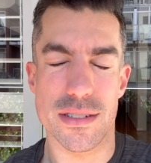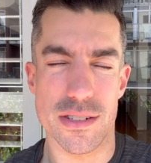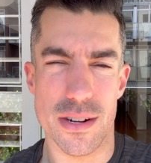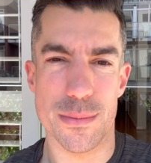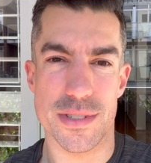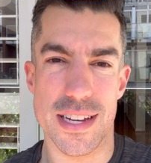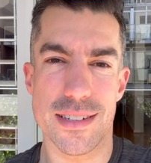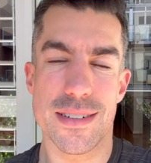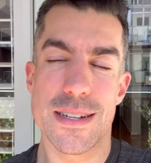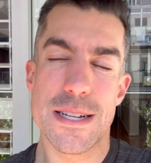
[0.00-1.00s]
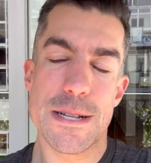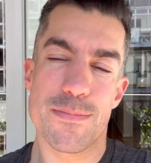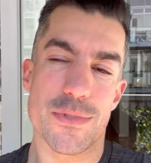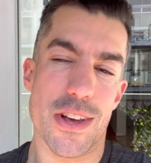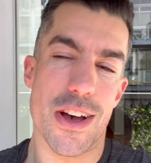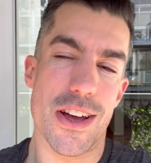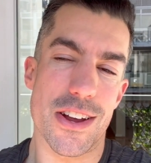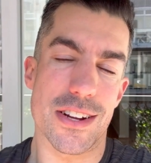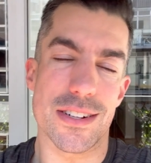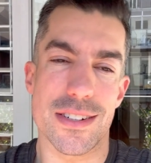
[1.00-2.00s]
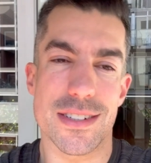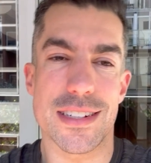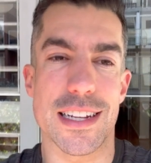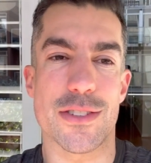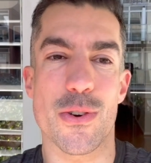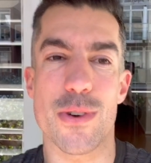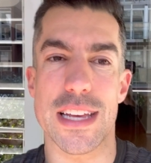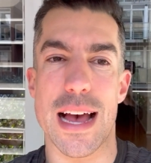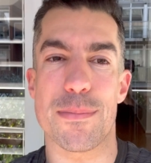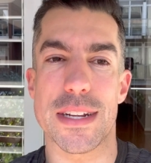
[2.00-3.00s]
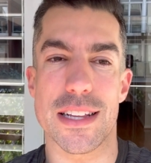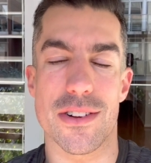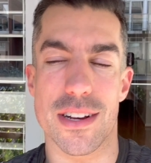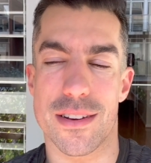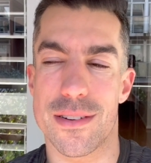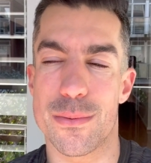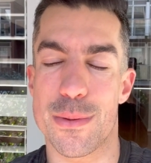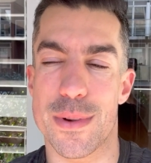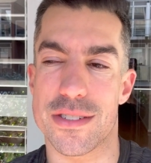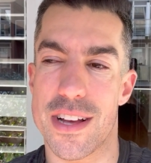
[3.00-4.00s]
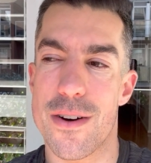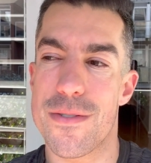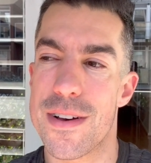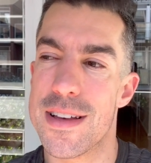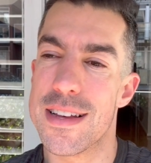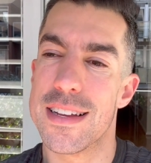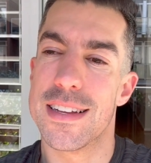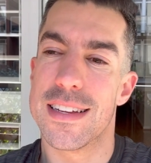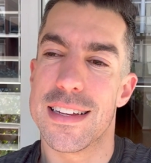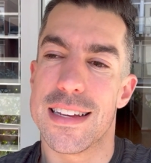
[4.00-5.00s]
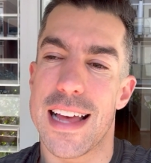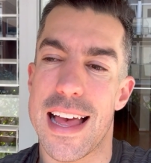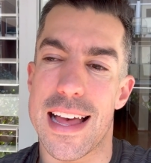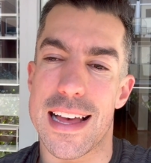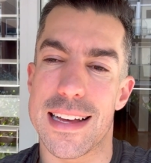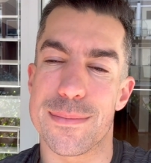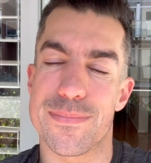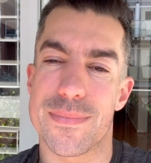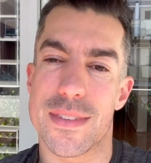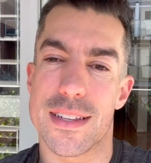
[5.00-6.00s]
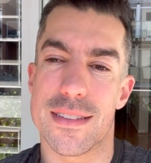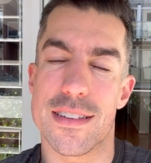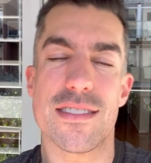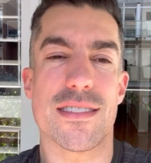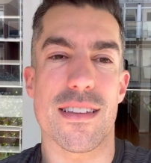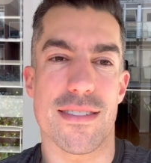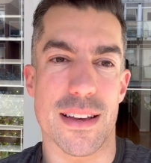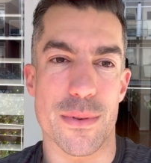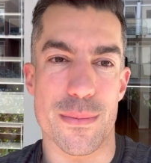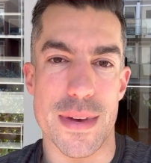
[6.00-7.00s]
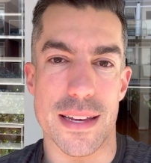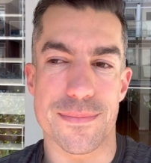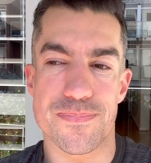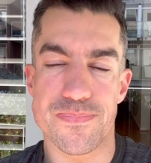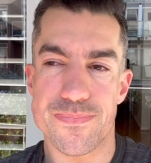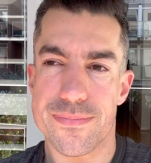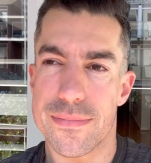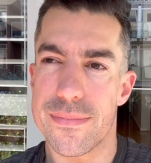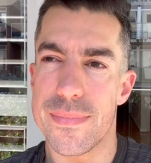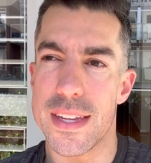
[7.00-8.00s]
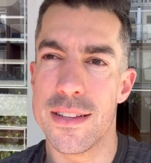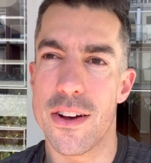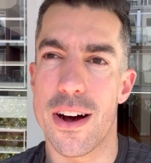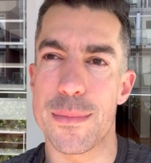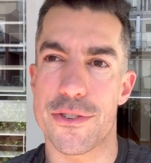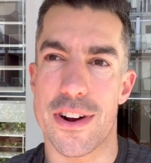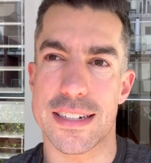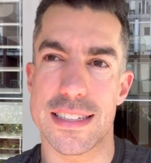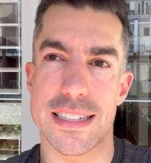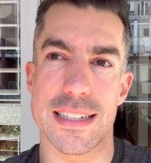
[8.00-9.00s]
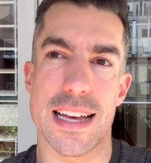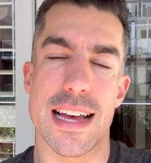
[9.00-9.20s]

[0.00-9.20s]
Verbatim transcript: You know what I'm saying? So it's already happening, like with myself. Um, this is the thing with me. I'm attracting.